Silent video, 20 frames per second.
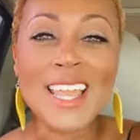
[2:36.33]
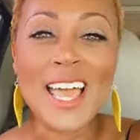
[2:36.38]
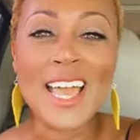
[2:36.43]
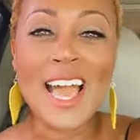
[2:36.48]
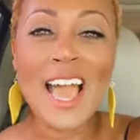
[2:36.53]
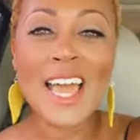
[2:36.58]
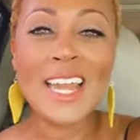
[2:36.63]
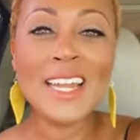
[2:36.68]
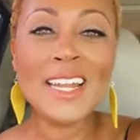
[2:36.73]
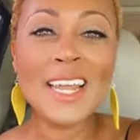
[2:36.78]

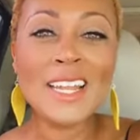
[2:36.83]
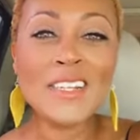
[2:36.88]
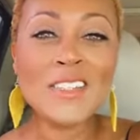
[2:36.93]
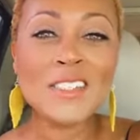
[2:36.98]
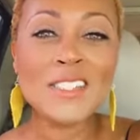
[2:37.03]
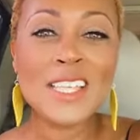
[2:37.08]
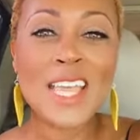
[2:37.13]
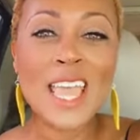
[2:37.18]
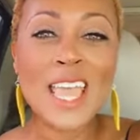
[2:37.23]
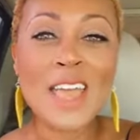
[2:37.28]
Like, I didn't
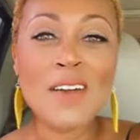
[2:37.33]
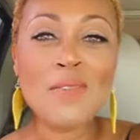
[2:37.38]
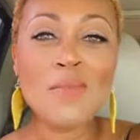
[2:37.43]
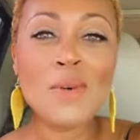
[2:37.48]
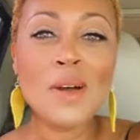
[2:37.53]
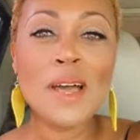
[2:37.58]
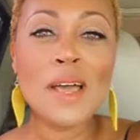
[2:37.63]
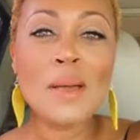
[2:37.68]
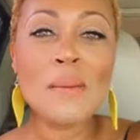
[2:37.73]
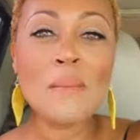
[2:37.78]
understand
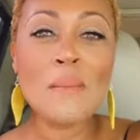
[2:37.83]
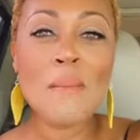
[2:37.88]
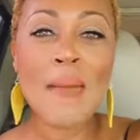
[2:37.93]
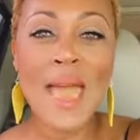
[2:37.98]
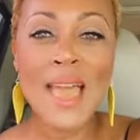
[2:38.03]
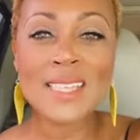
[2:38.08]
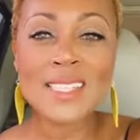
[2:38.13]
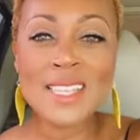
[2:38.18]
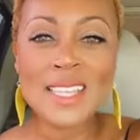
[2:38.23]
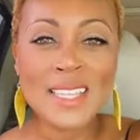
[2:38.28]
what
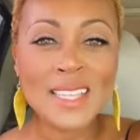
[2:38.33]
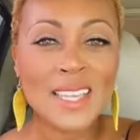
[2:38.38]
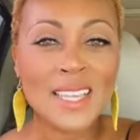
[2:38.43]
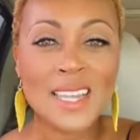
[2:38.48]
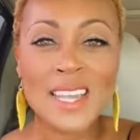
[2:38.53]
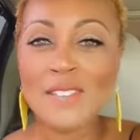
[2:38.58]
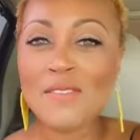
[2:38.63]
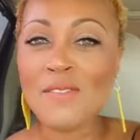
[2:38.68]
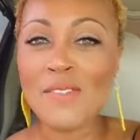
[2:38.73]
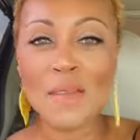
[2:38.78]

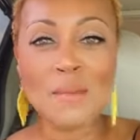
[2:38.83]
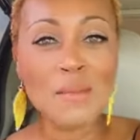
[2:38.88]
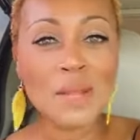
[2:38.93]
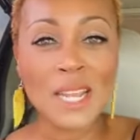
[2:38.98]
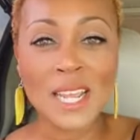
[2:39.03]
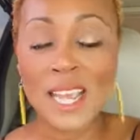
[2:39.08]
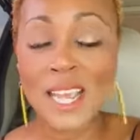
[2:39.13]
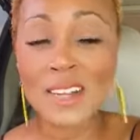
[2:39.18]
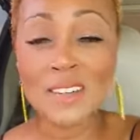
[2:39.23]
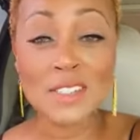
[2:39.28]
masculine and
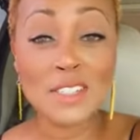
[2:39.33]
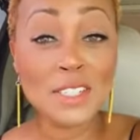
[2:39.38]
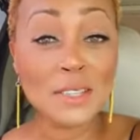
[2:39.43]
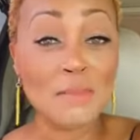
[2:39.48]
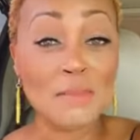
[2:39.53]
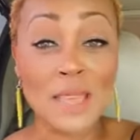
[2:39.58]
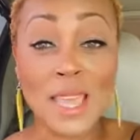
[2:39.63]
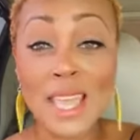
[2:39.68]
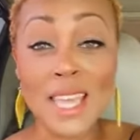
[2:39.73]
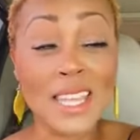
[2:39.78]
feminine energy
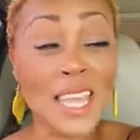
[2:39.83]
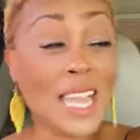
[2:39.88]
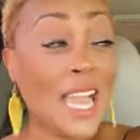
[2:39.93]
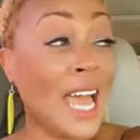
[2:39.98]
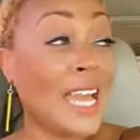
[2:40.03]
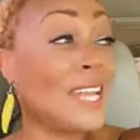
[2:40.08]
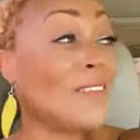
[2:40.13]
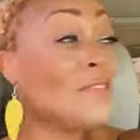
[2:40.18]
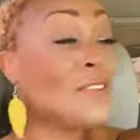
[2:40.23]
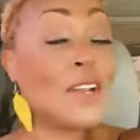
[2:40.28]
meant. Like,
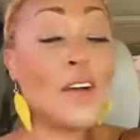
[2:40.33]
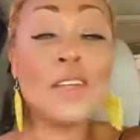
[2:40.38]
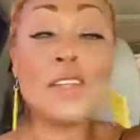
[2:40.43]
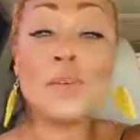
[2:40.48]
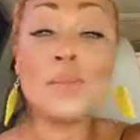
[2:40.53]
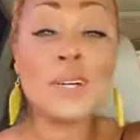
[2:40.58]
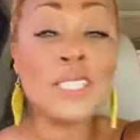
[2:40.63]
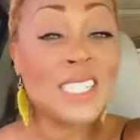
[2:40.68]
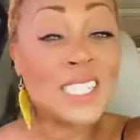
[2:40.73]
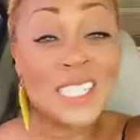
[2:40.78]
I didn't even know
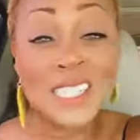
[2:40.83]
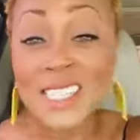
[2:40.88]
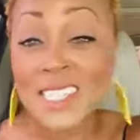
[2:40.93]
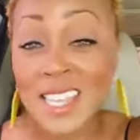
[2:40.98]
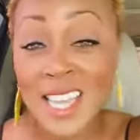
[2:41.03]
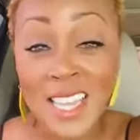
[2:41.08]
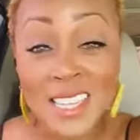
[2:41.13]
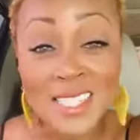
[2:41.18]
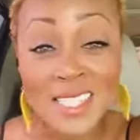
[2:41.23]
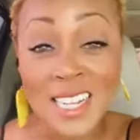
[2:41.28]
there was a
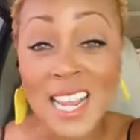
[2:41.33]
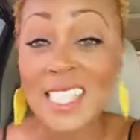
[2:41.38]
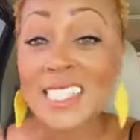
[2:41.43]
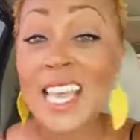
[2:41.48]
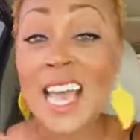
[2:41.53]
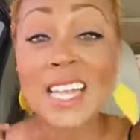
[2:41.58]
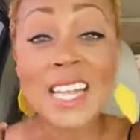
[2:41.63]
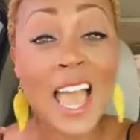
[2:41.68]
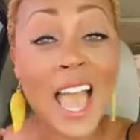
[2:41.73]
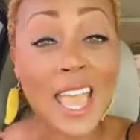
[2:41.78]
distinction. That's
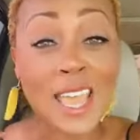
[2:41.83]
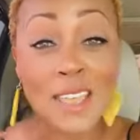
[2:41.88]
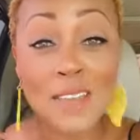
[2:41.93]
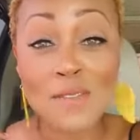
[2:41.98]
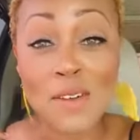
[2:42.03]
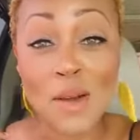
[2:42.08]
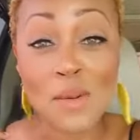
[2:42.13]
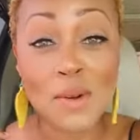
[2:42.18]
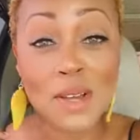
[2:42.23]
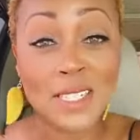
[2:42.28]
how
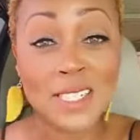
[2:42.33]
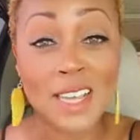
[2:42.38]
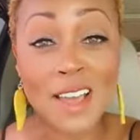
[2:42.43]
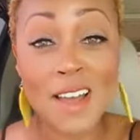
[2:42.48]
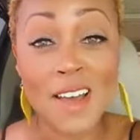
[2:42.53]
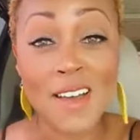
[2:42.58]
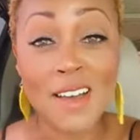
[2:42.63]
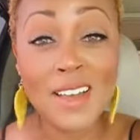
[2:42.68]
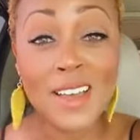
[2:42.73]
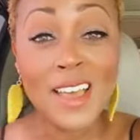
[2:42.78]
naive I was,
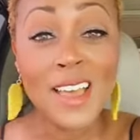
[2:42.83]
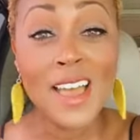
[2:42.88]
y'all.